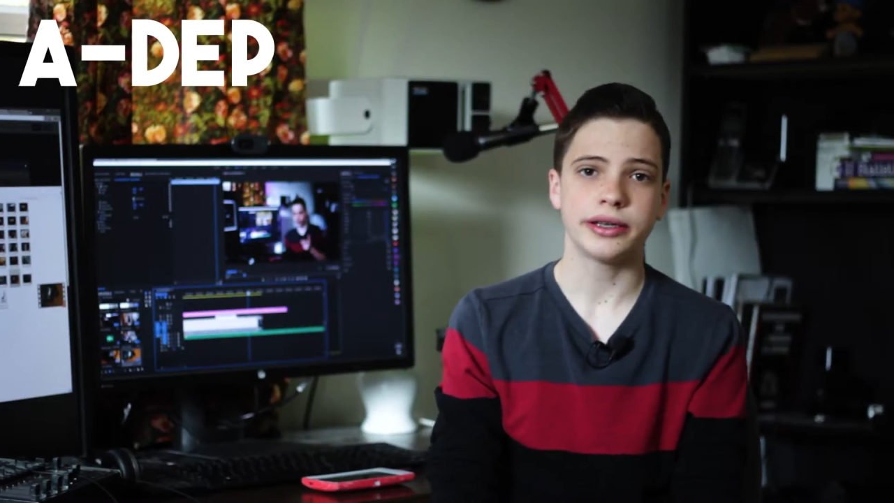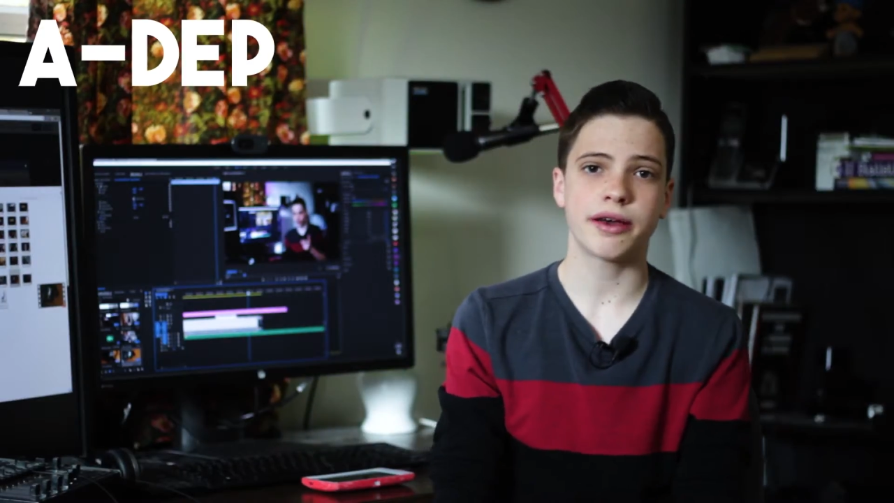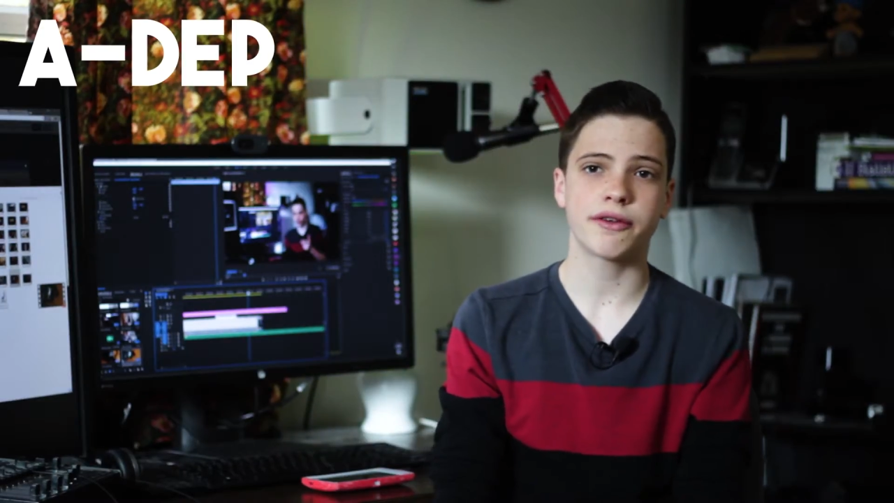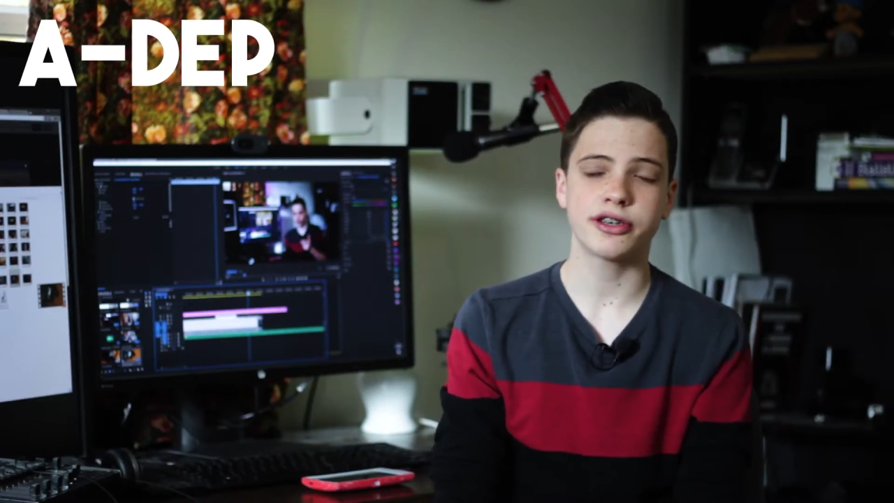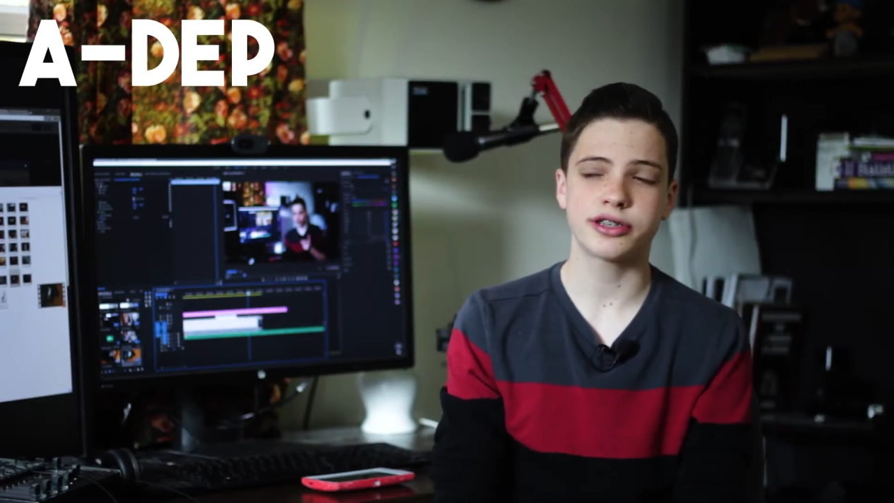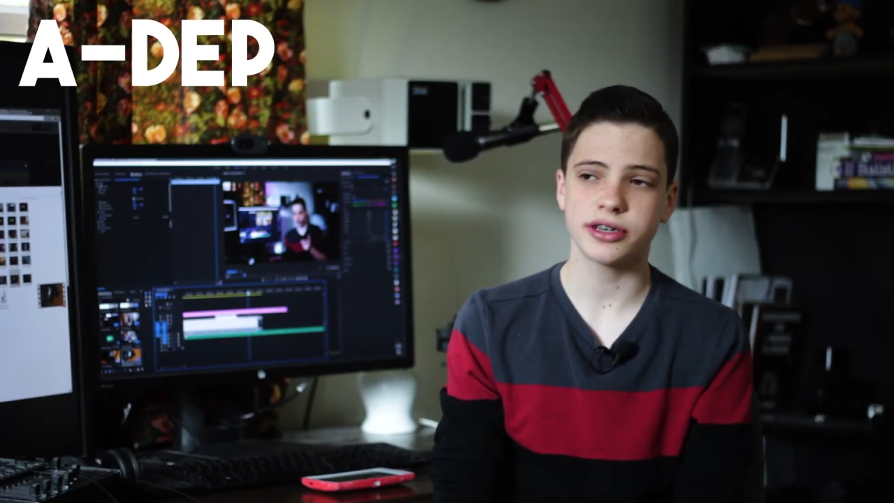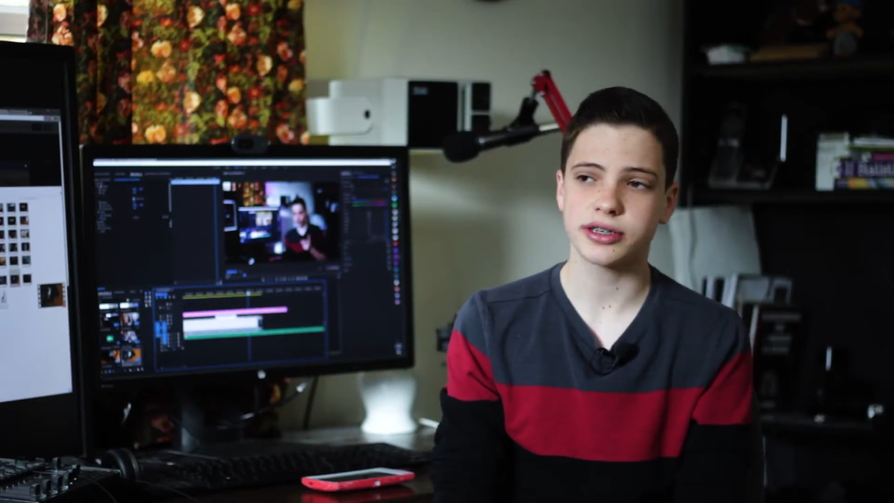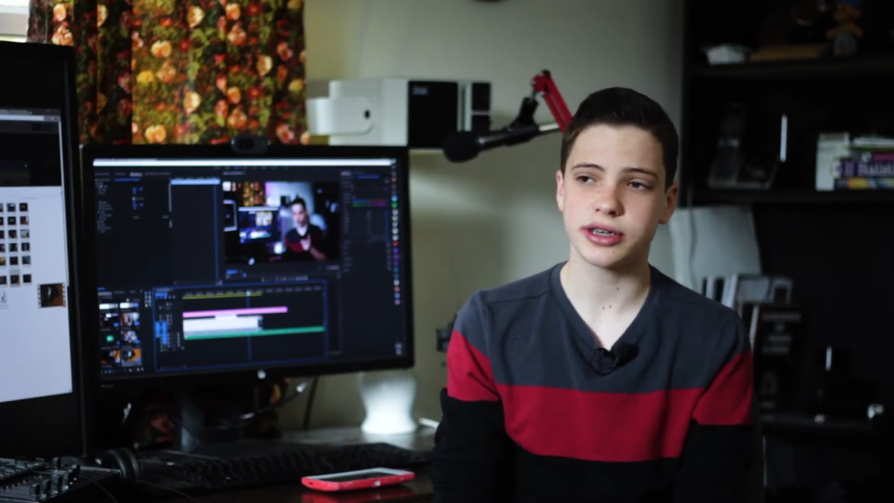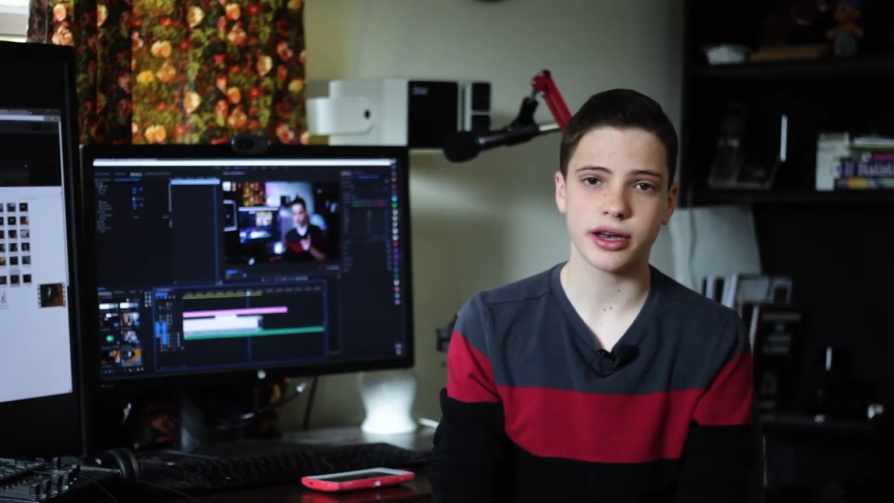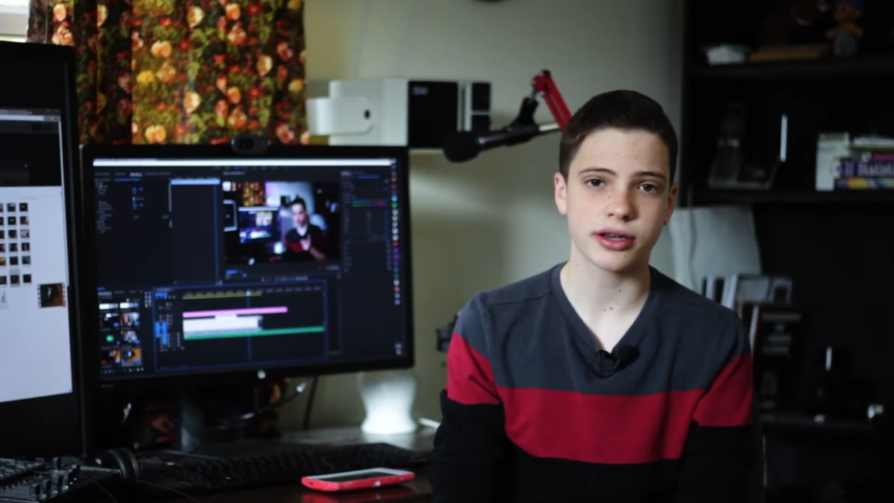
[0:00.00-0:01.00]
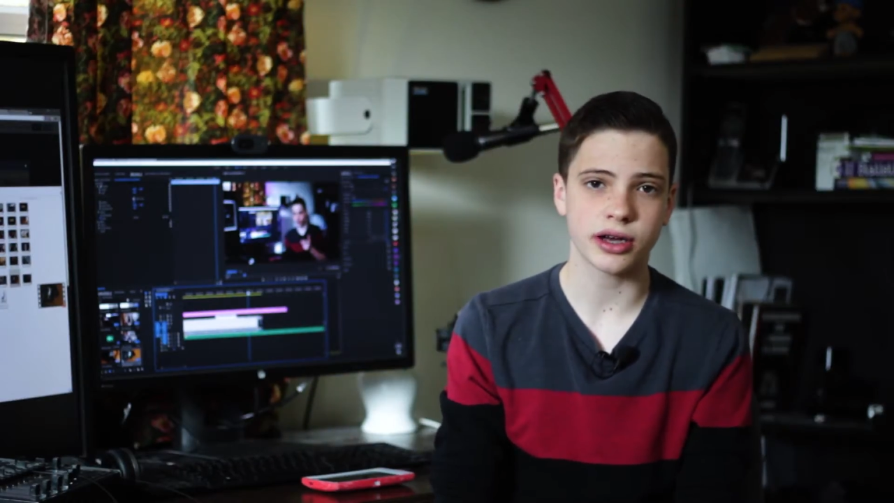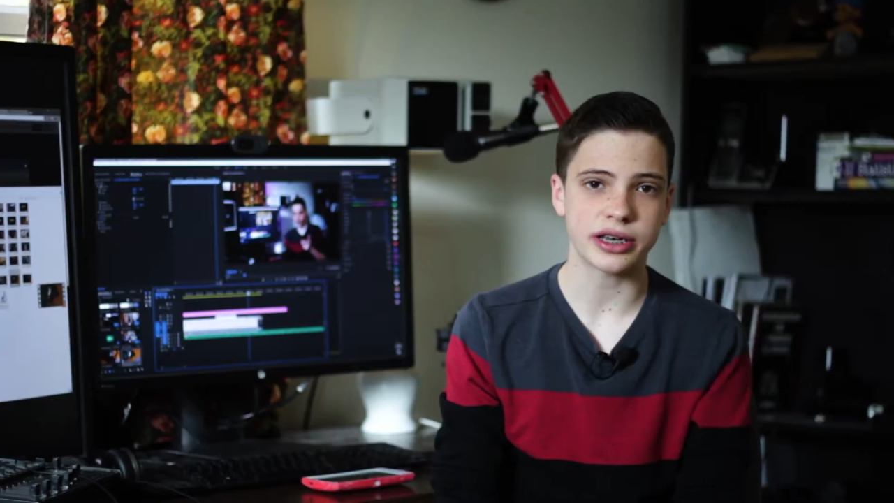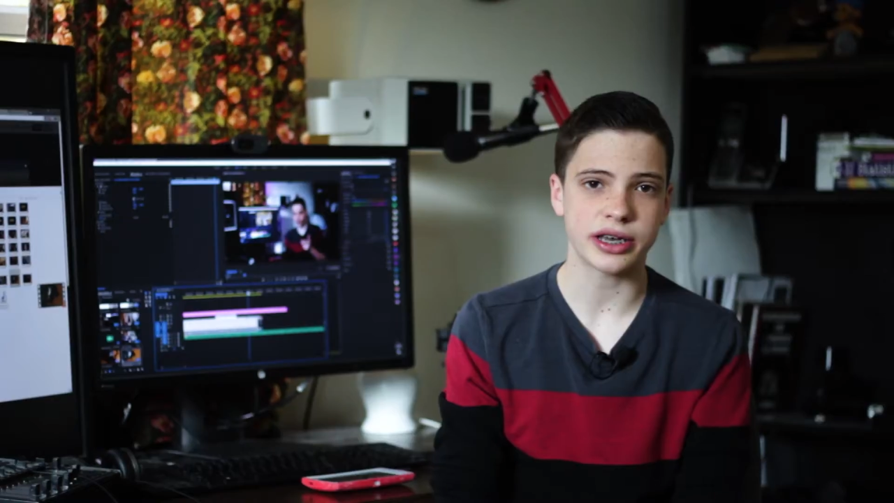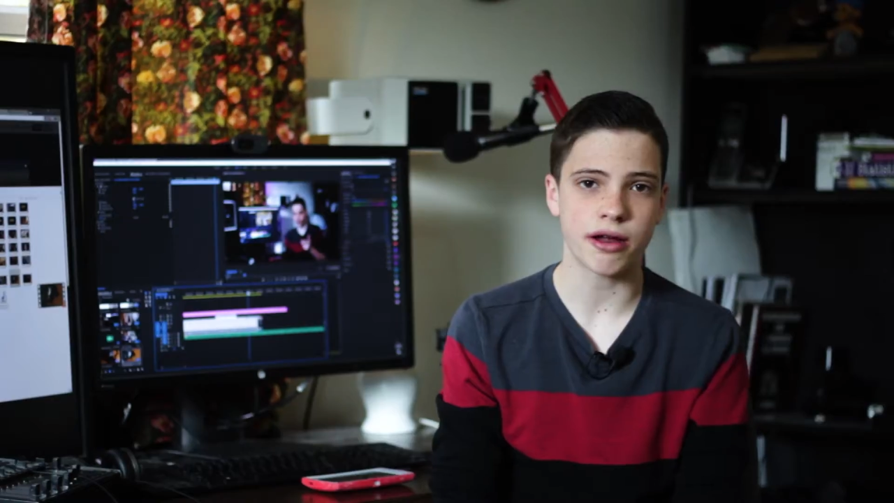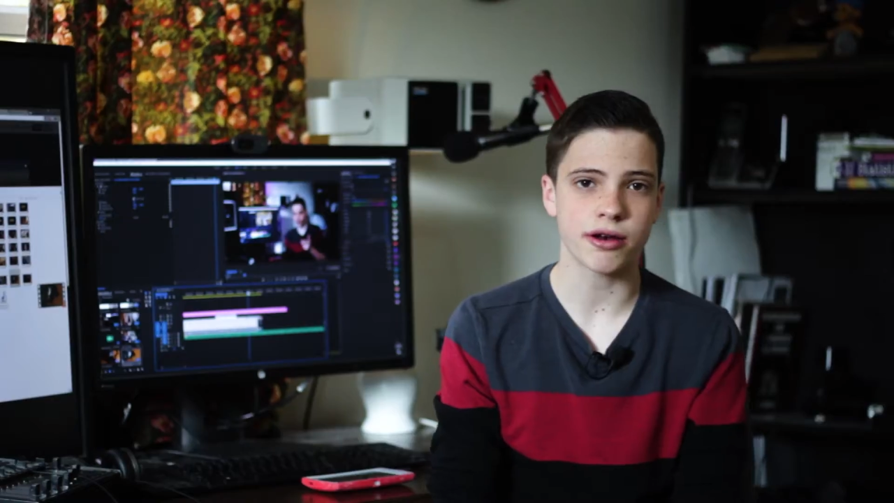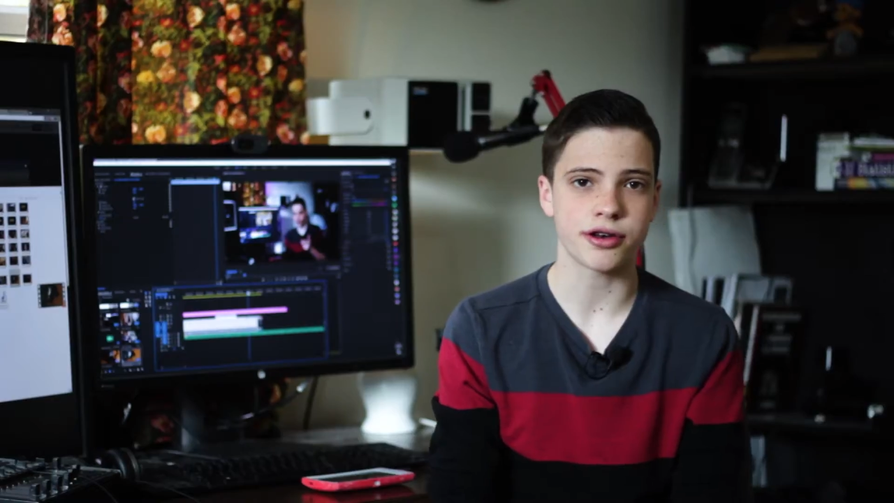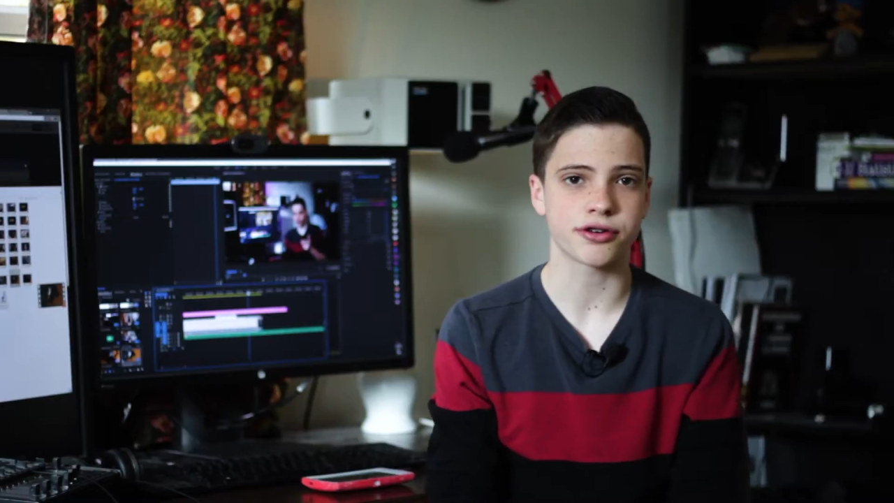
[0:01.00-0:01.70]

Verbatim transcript: Now this does kind of cut down on